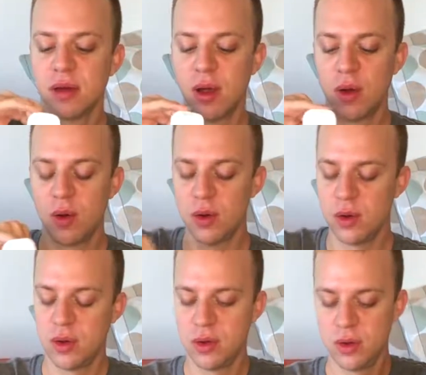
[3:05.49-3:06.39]

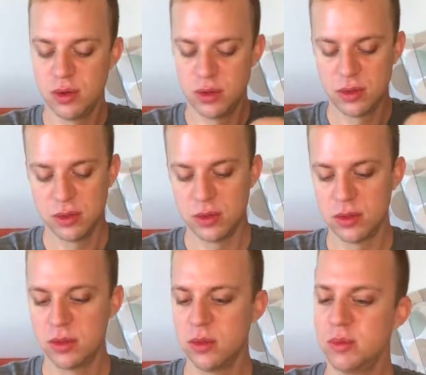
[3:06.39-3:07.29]

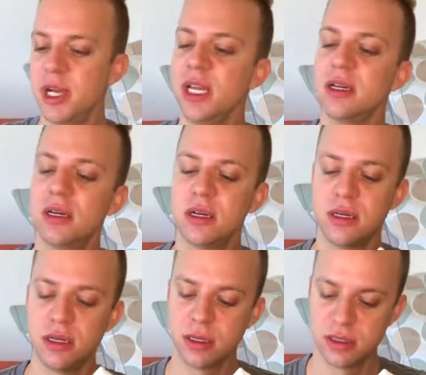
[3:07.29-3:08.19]
Oh my
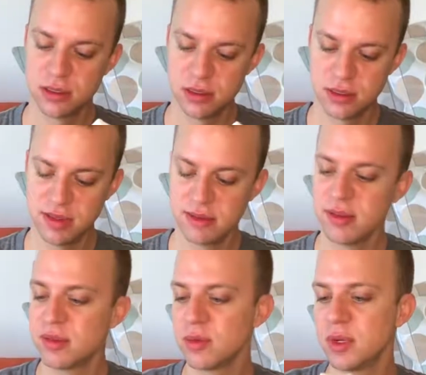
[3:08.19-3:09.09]
god, this
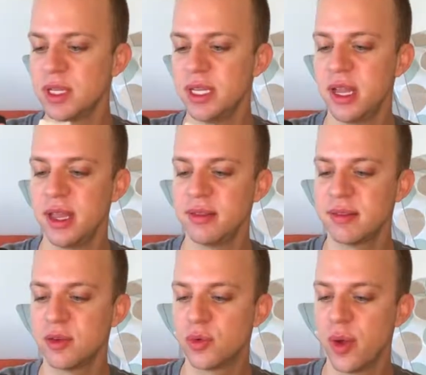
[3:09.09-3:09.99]
looks really
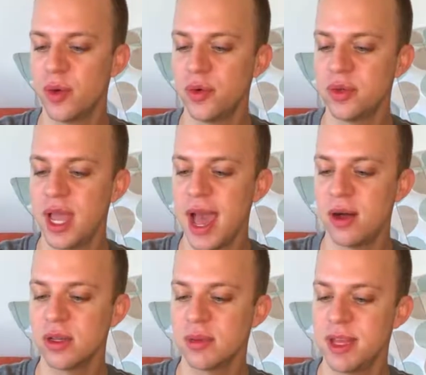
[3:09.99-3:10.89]
nice. Grown
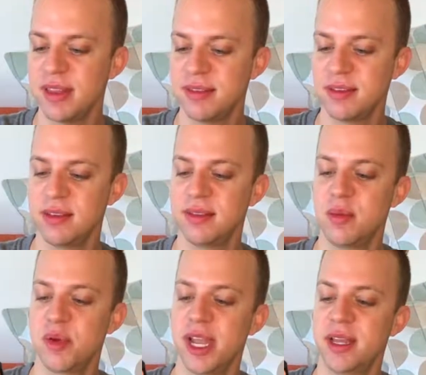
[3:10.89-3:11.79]
Alchemist is the
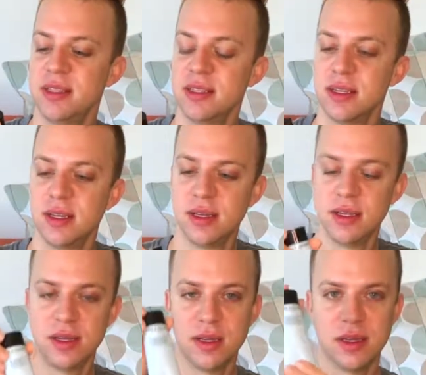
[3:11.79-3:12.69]
brand.
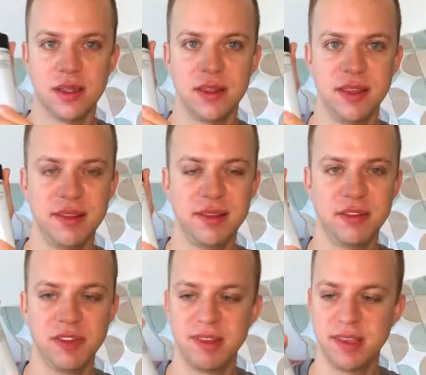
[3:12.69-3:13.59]
And this is a
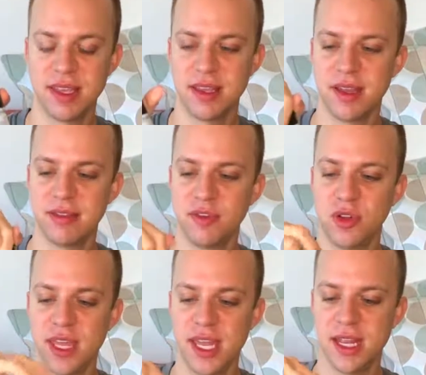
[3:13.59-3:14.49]
skin
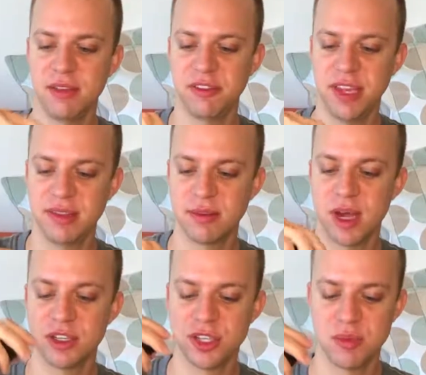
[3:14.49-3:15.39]
exfoliating face
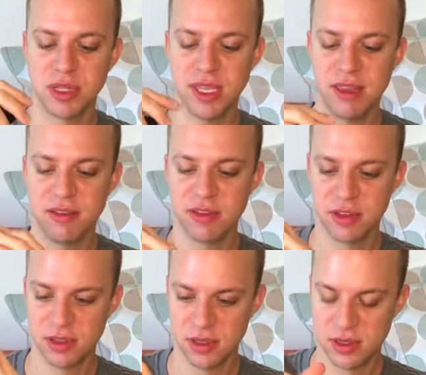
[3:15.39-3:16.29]
wash, I believe.
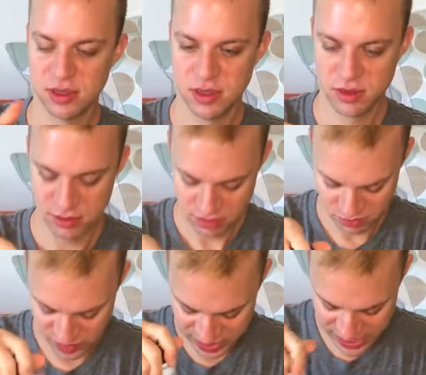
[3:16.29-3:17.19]

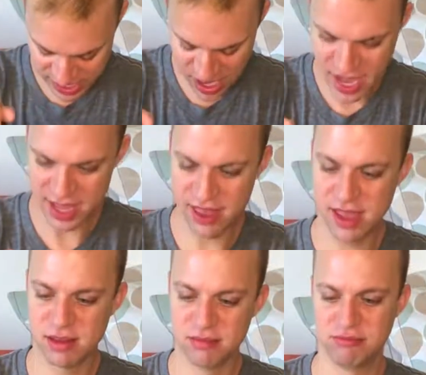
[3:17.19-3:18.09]
Really high,
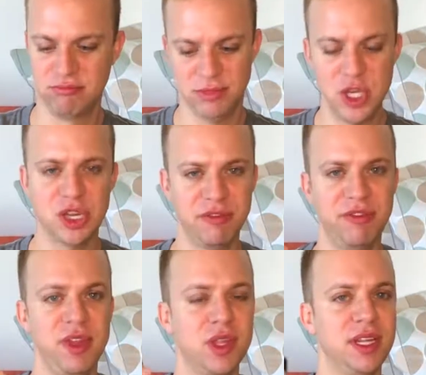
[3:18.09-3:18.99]
like, you can
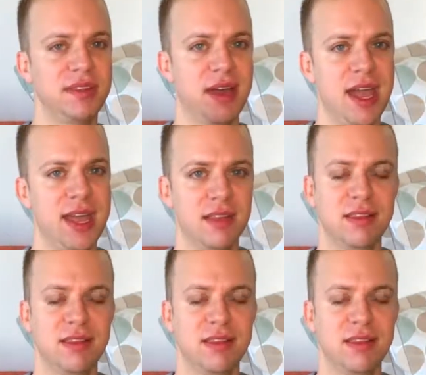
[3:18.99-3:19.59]
feel that it's high-end.